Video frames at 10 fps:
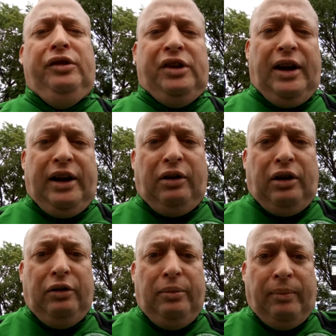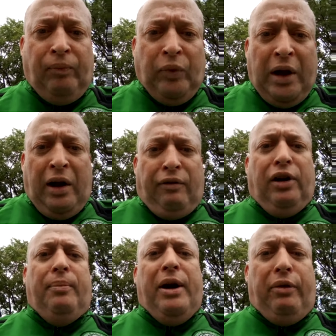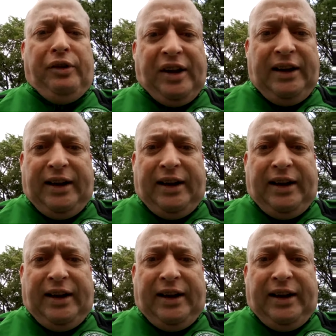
Sly Go Home, followed by Roseanne